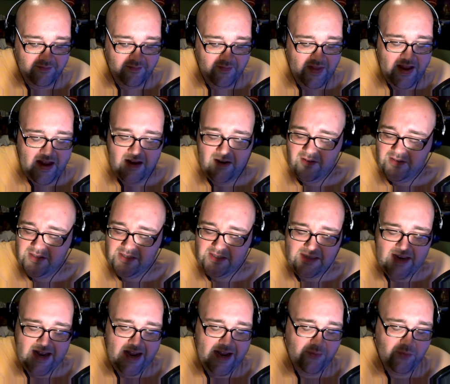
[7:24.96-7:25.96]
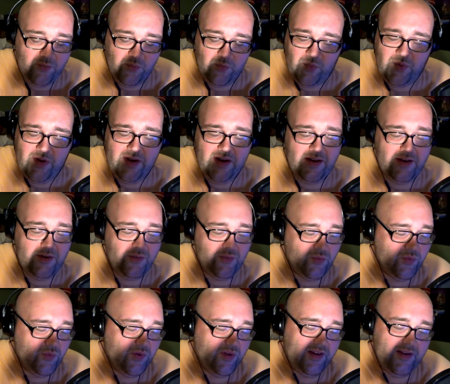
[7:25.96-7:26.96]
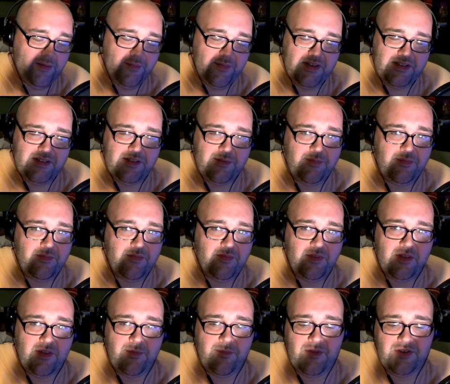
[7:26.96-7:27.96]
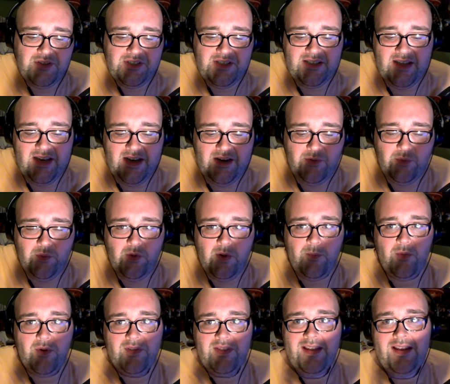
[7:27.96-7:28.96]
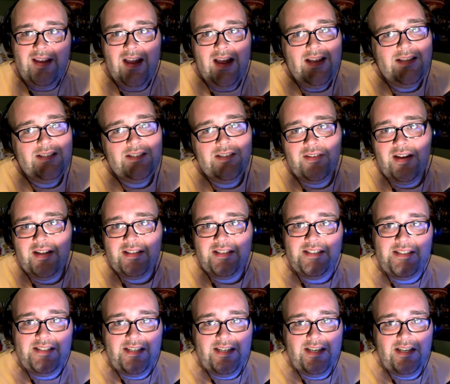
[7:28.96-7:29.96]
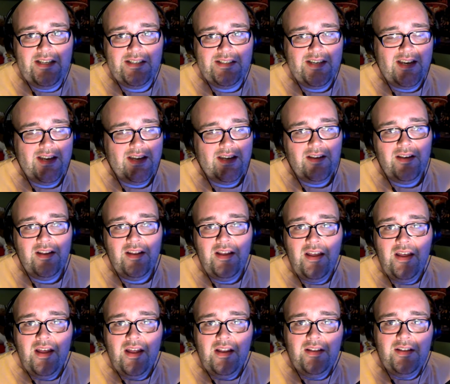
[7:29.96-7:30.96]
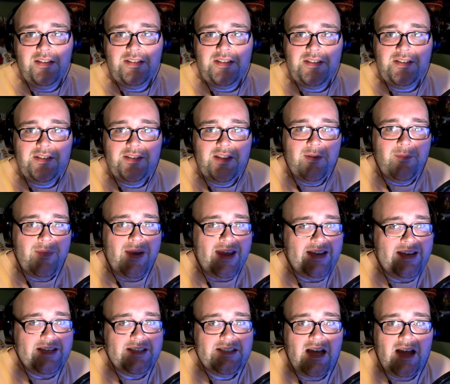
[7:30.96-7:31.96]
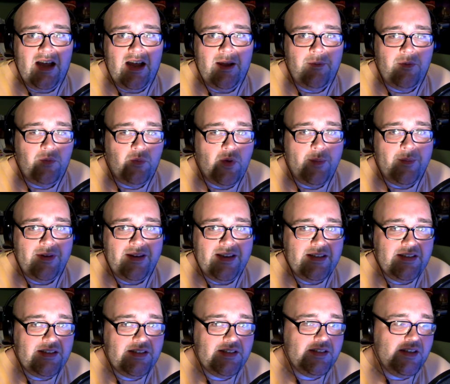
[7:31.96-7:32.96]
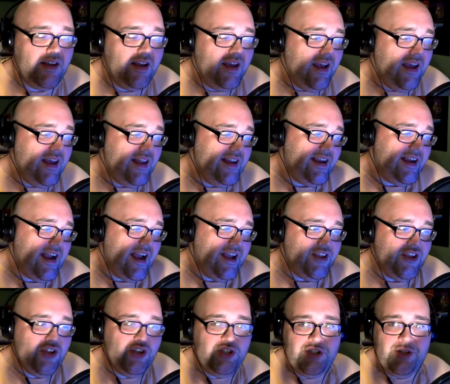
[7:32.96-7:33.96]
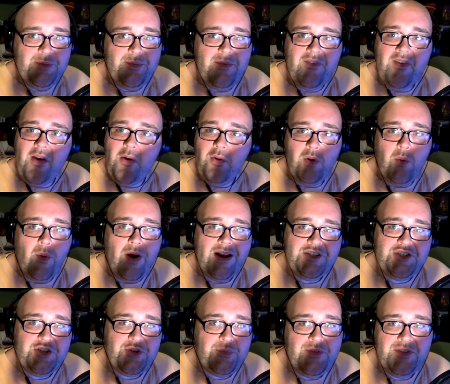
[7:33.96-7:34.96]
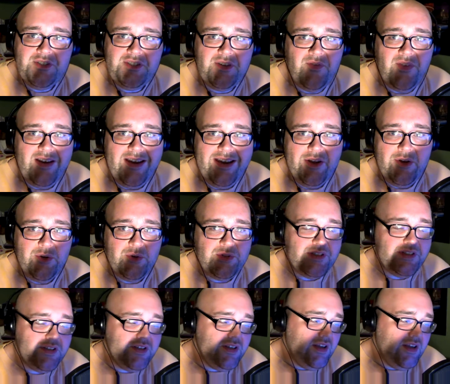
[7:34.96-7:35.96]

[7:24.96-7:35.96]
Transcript: don't know. I really, really miss the music that I grew up with. And yeah, I still got the CDs and I can listen to them anytime and reminisce. And I got YouTube if I want to watch their music videos.